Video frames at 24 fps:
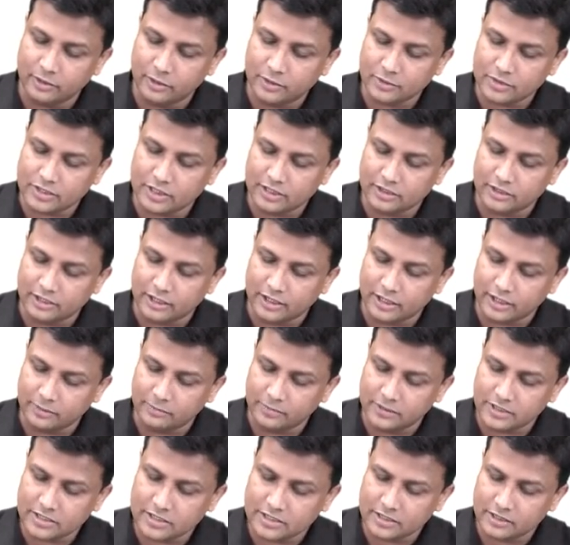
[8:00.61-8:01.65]
able to see the
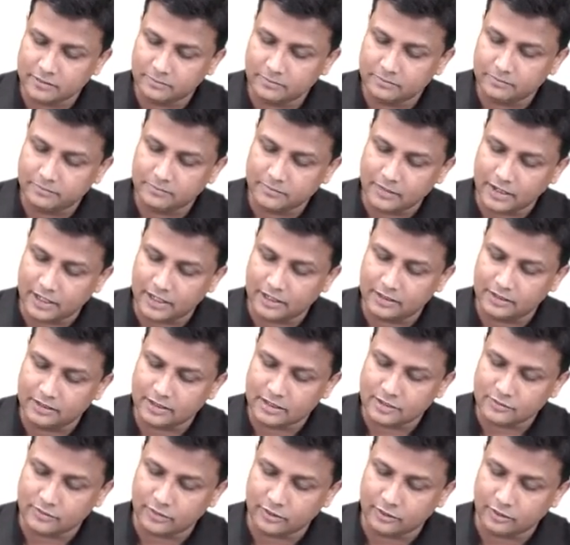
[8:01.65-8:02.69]
trapezium and
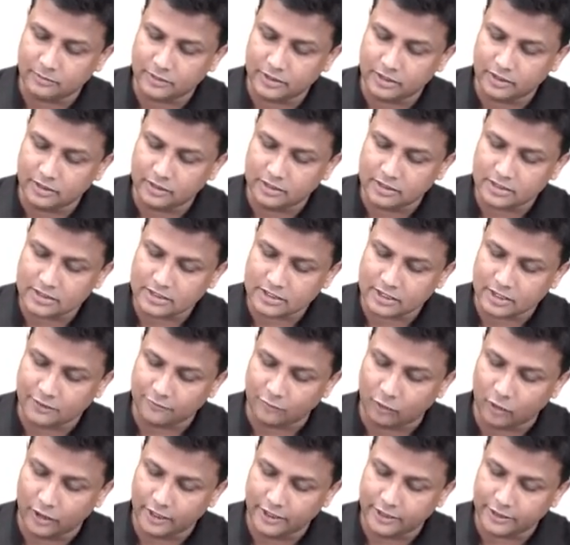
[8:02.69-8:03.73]
this one will be the
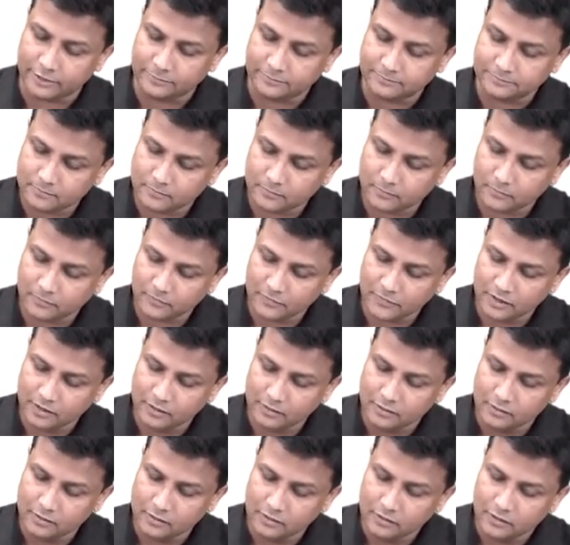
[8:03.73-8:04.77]
scaphoid
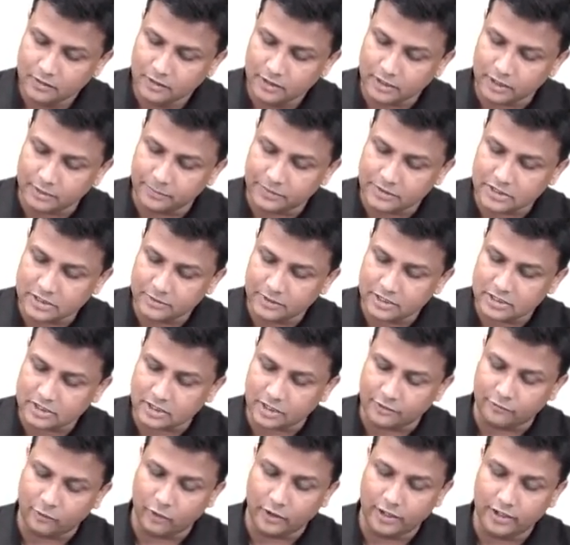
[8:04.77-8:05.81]
trapezium and the
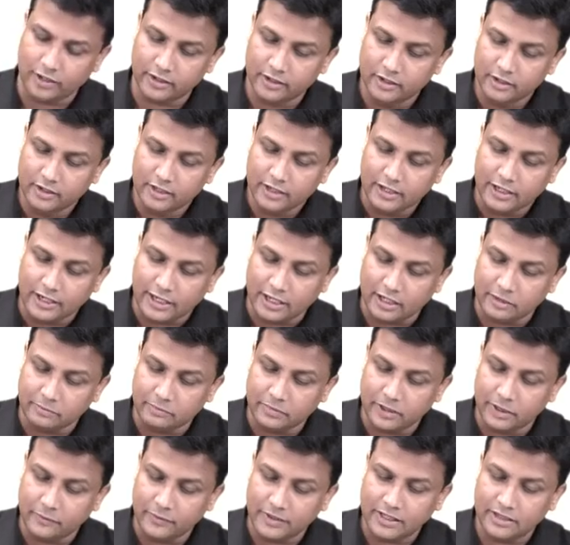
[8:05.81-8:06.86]
scaphoid and in
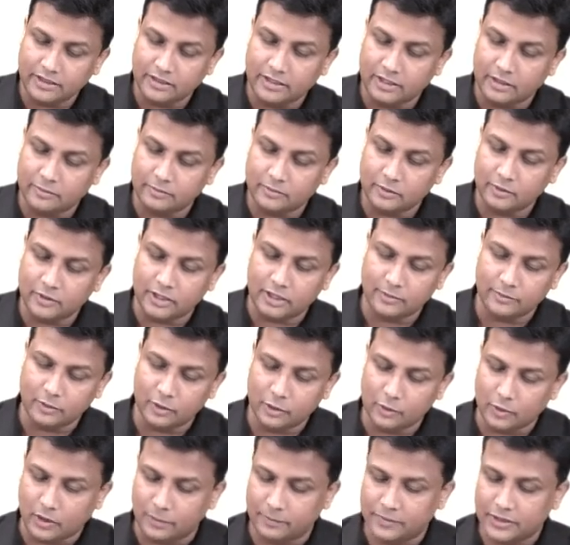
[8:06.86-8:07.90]
between them you are
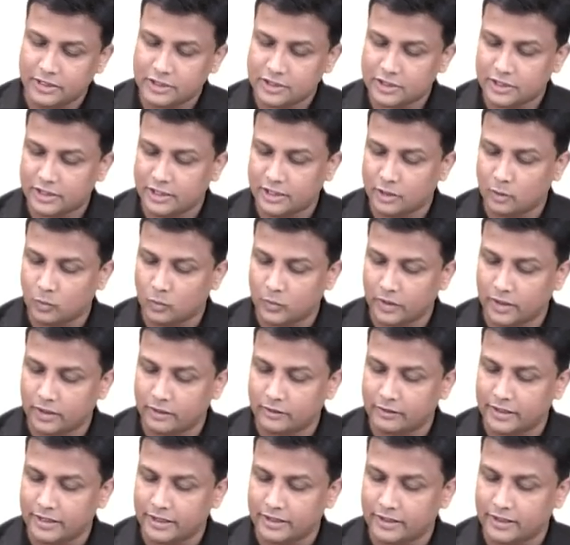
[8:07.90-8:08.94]
able to appreciate one
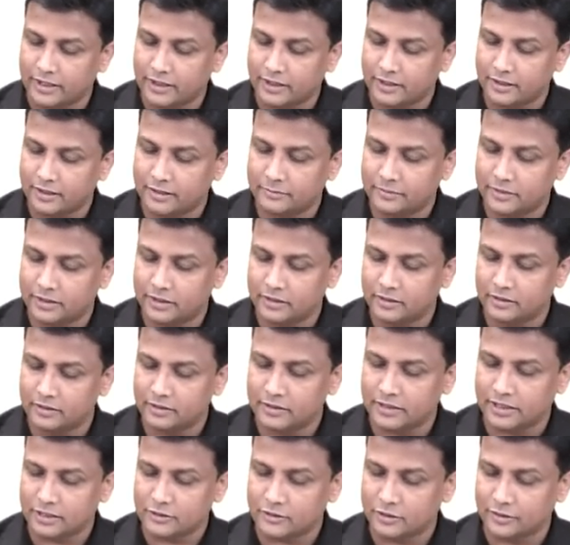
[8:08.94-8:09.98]
retinaculum here
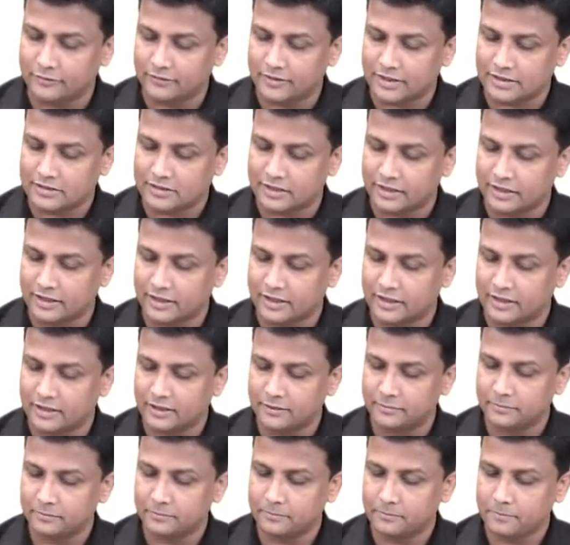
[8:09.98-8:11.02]
that is your flexor
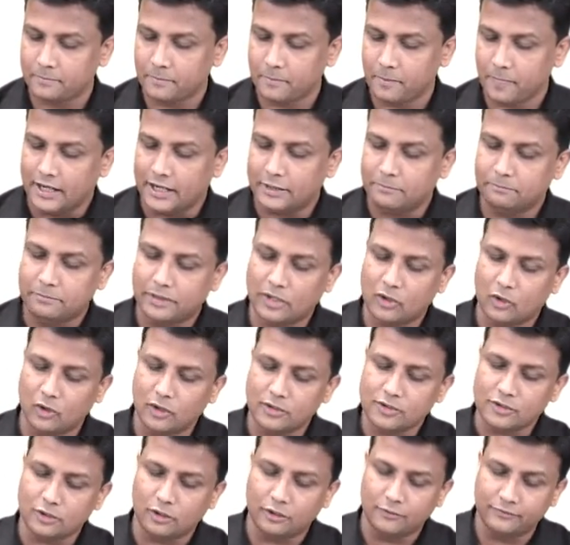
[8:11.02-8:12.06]
retinaculum and
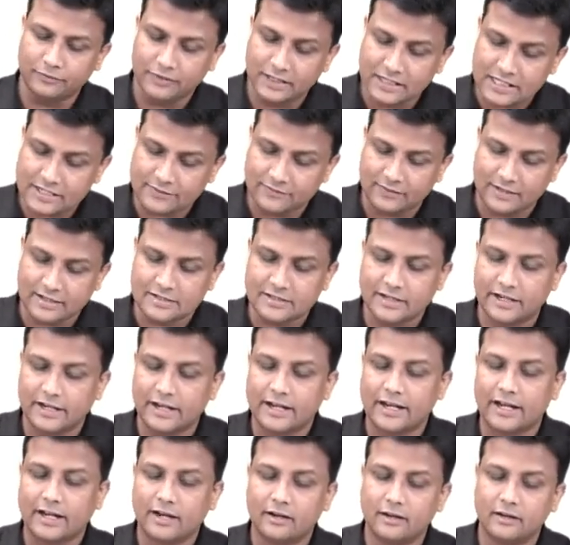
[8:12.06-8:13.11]
because of this flexor
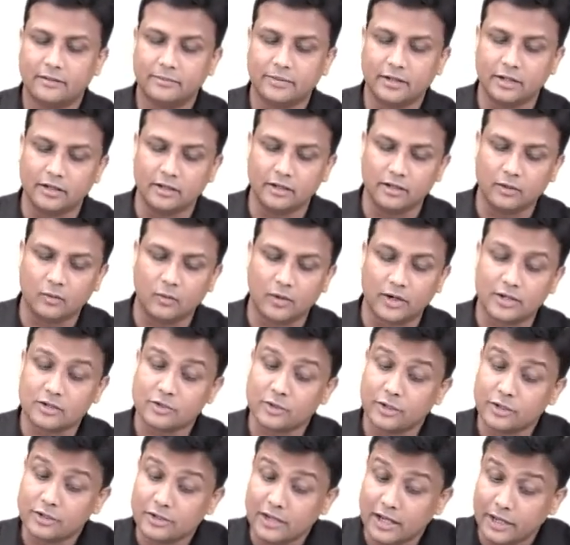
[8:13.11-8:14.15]
retinaculum here, what is
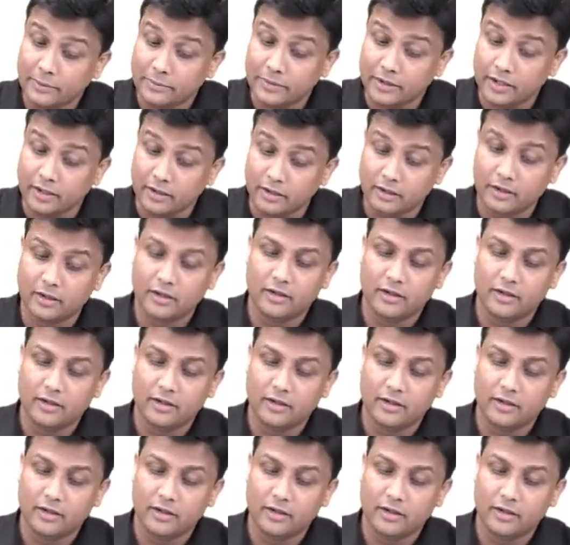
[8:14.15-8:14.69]
going to happen?